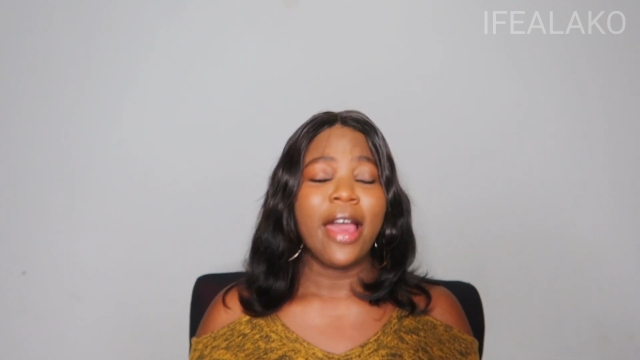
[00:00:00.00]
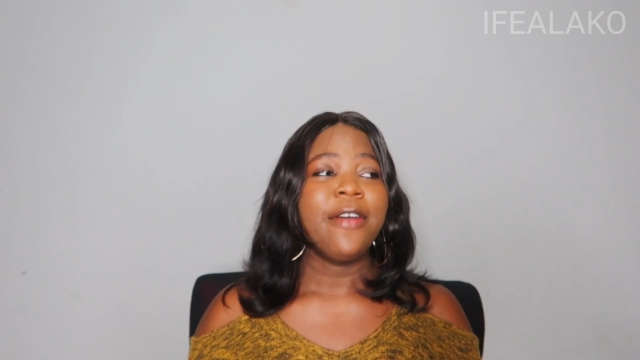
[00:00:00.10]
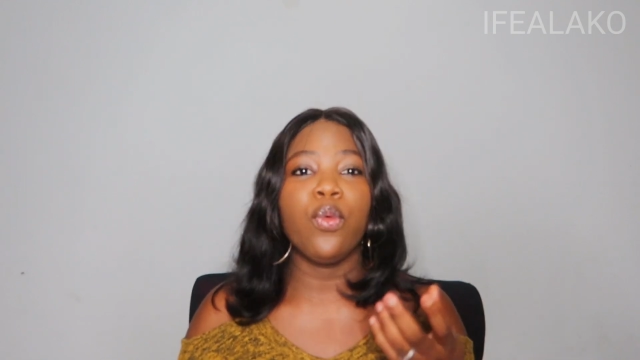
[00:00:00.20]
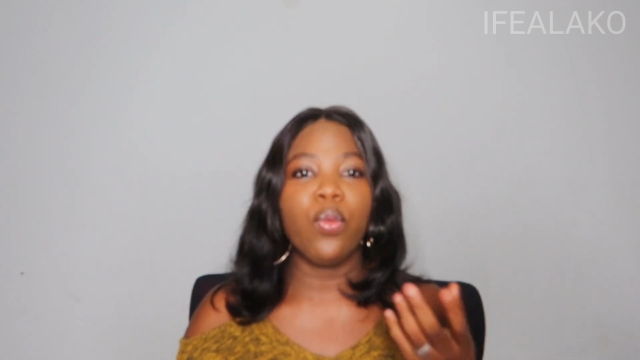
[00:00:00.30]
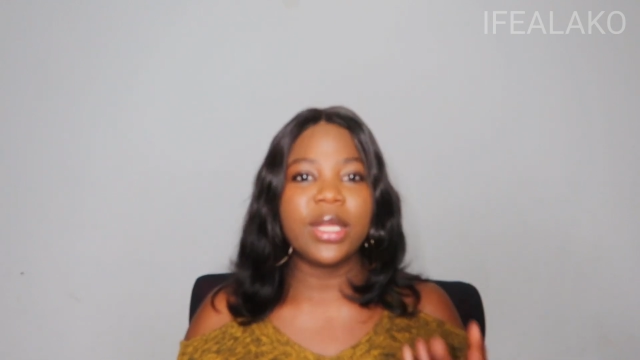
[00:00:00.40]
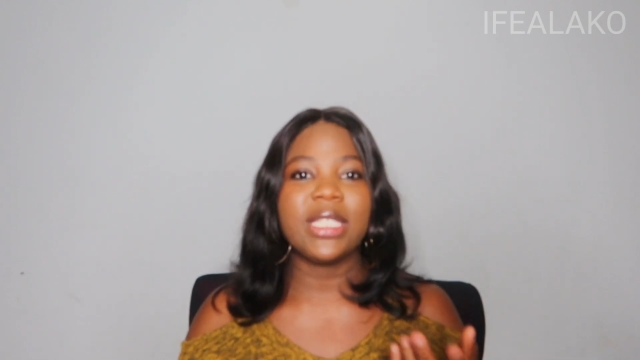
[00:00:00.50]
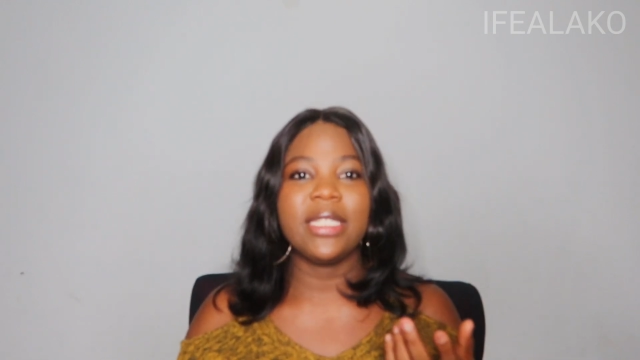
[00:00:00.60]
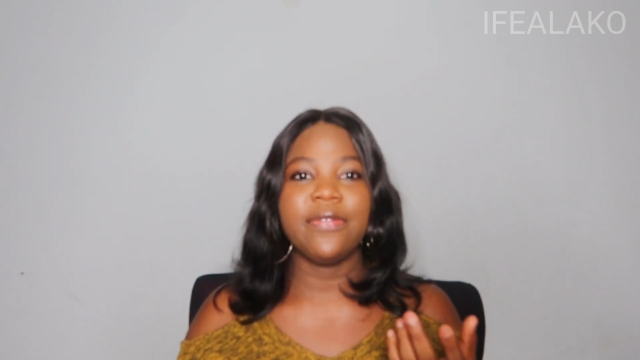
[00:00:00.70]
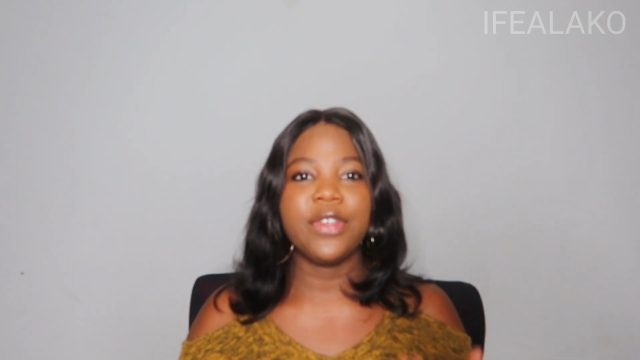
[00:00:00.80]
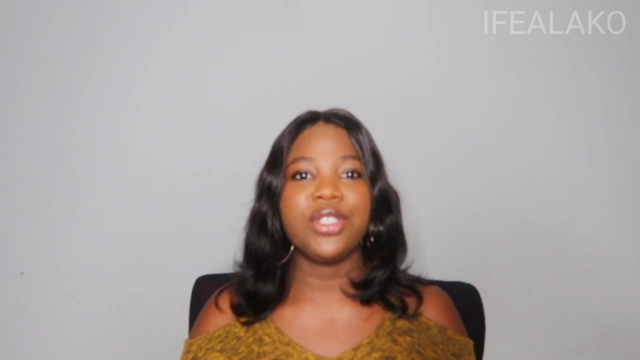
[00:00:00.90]
If you
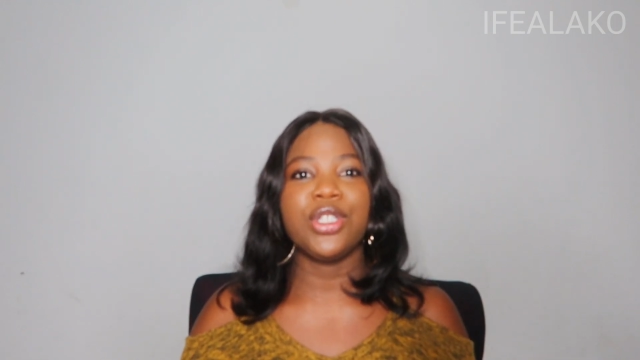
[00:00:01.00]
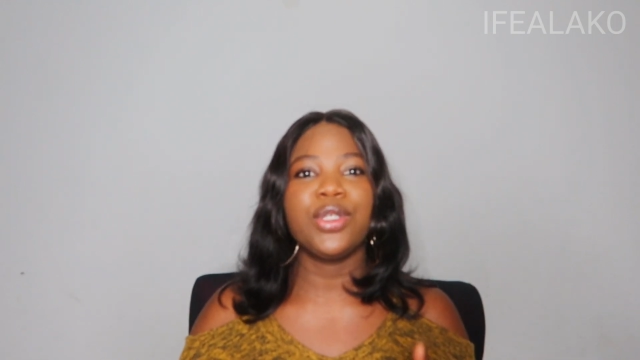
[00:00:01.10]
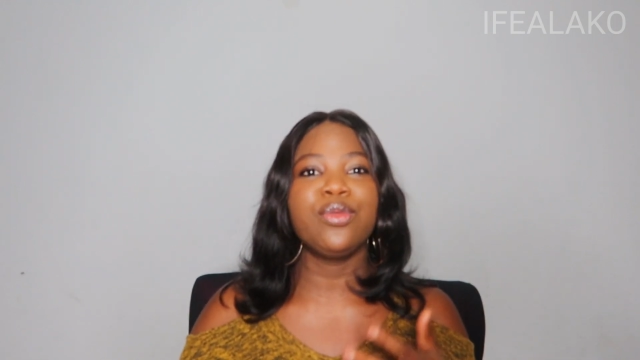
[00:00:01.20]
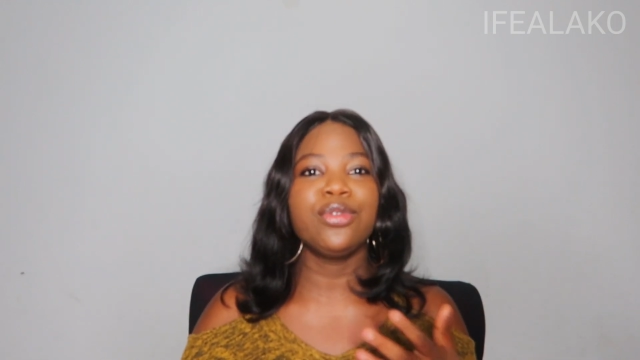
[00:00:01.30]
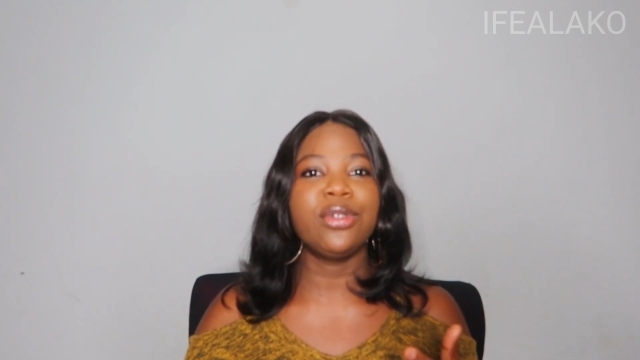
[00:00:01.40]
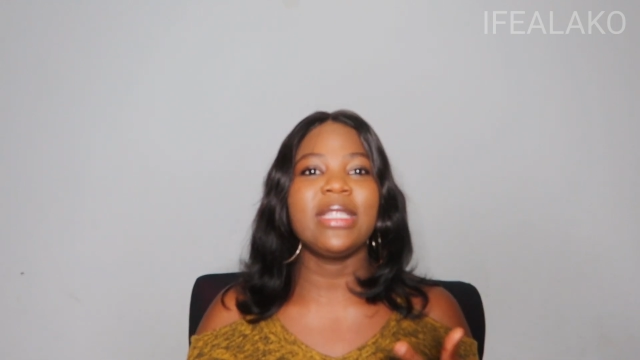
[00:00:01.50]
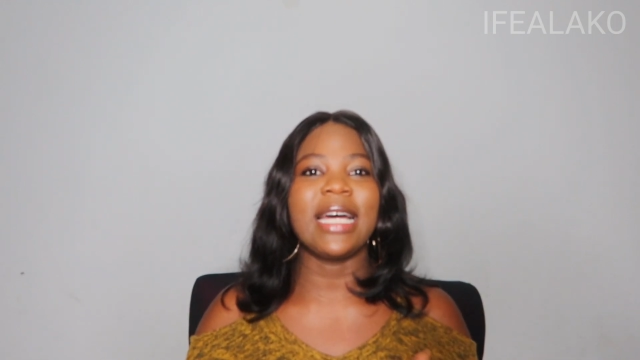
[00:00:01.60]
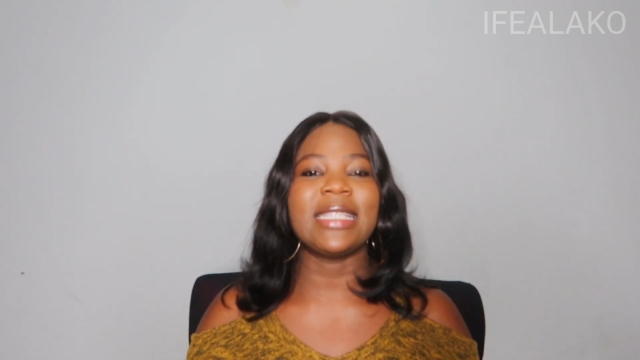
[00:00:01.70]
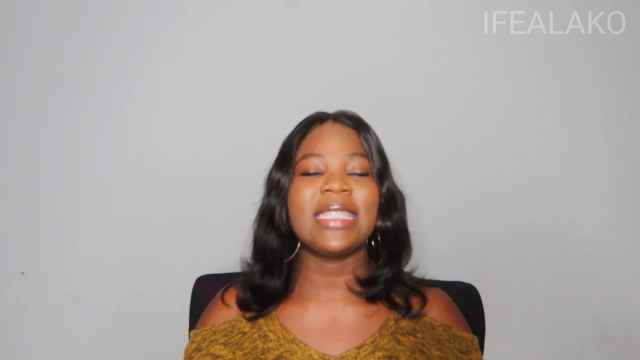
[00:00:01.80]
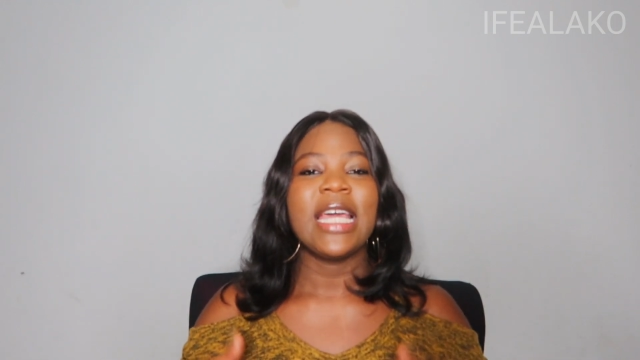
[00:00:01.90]
watch the video, you will know
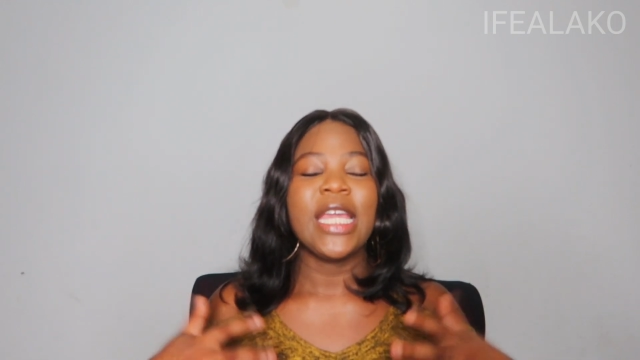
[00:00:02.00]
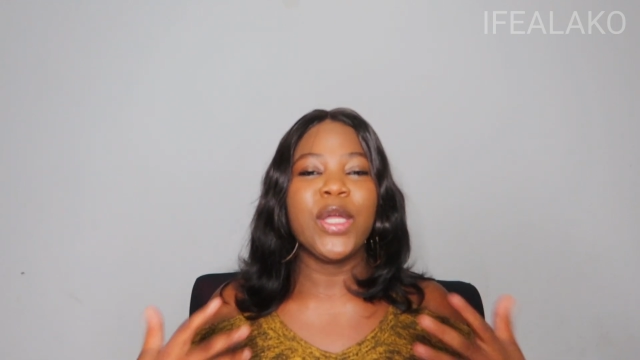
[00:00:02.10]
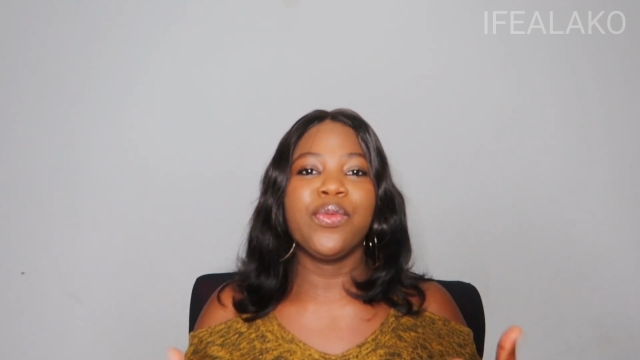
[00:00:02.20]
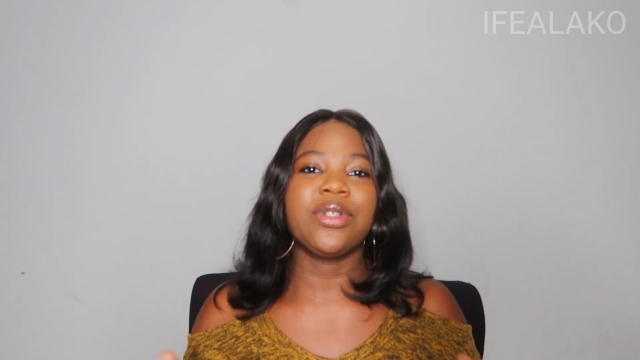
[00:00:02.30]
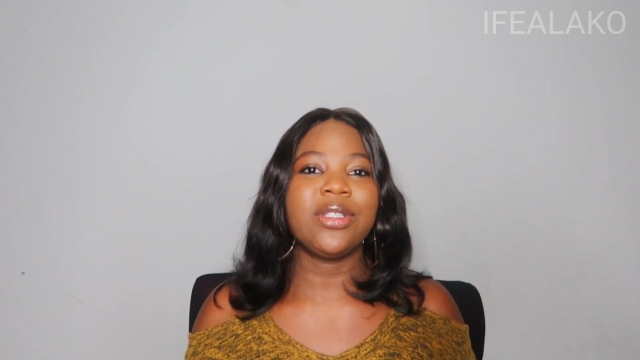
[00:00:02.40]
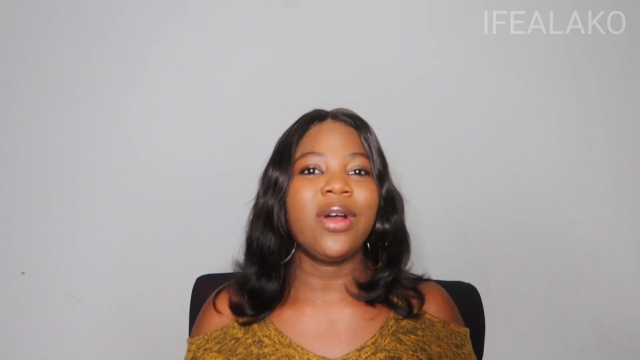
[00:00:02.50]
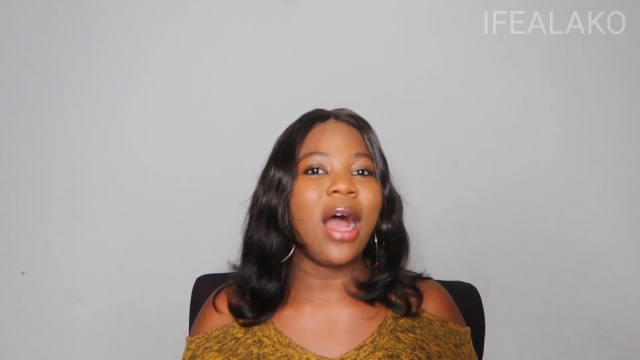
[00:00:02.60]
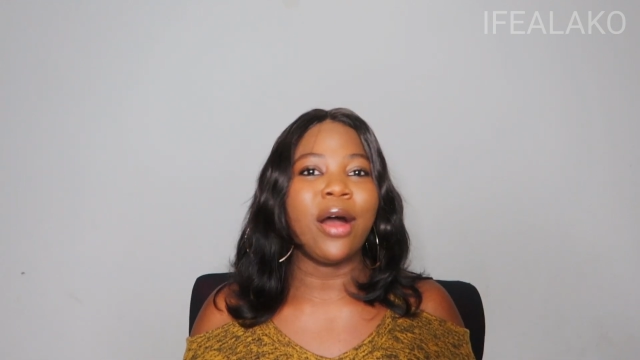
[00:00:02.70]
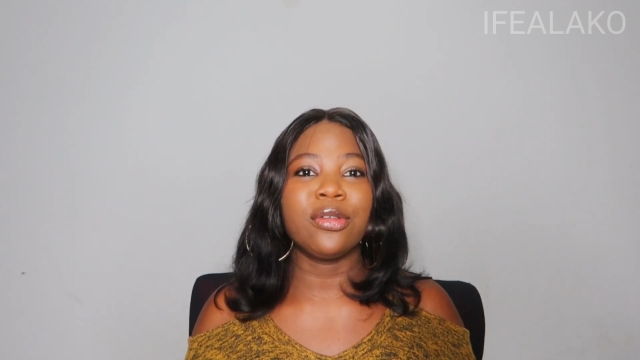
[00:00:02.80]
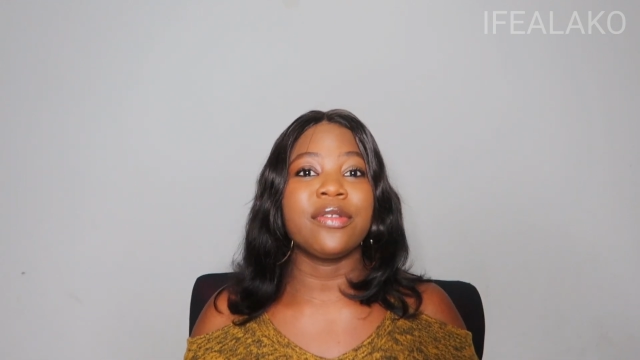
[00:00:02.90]
that it was
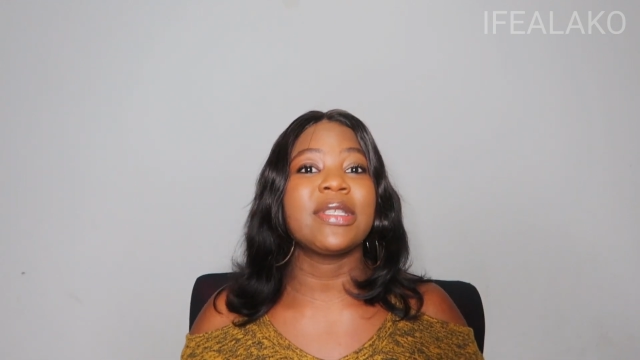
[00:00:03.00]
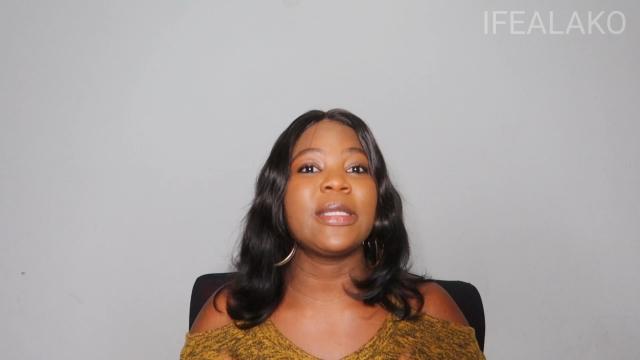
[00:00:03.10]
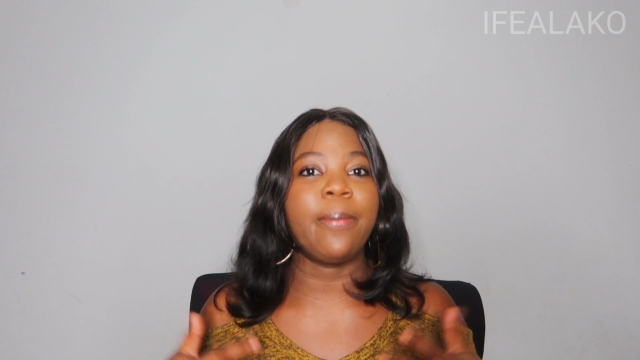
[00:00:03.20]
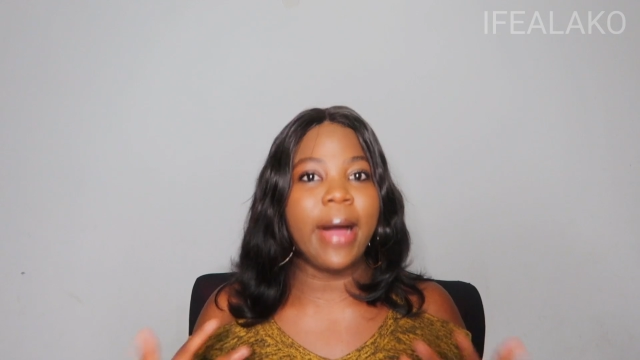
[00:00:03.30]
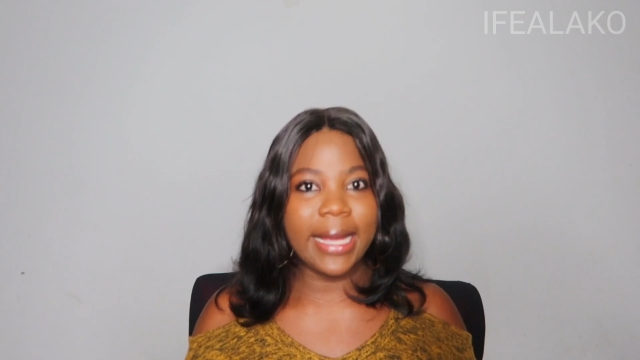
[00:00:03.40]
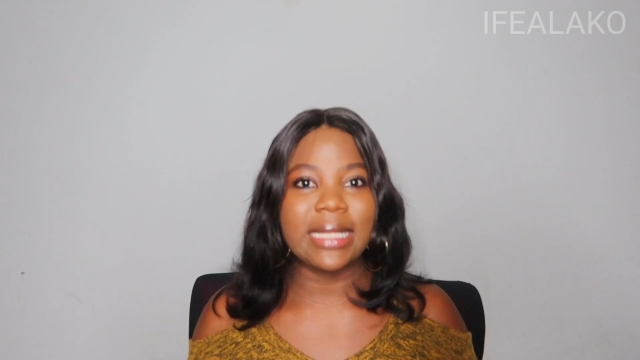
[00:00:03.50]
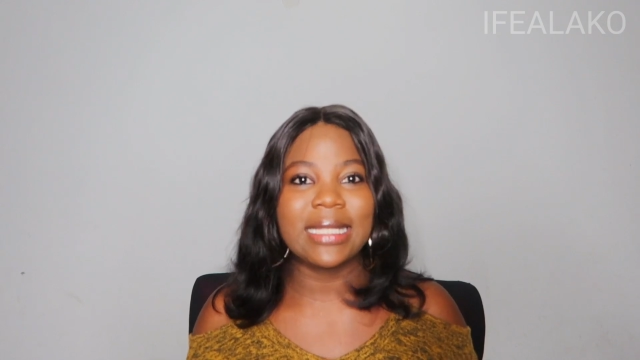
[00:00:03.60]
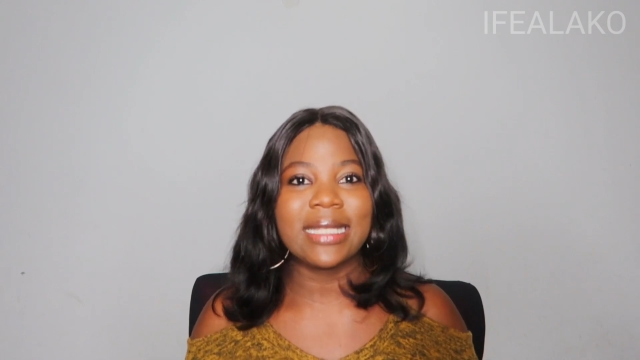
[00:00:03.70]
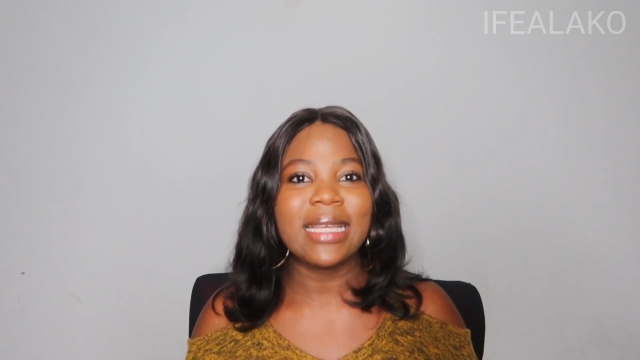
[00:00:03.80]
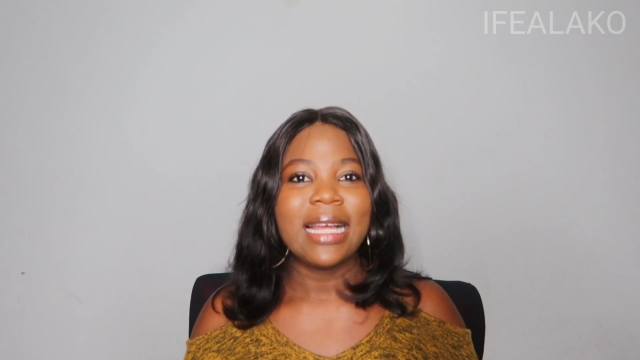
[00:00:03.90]
not out of
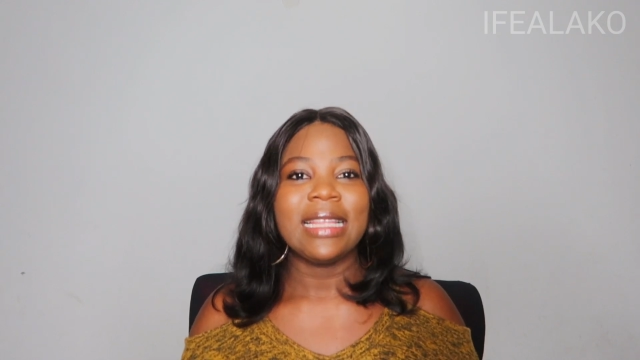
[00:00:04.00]
spite.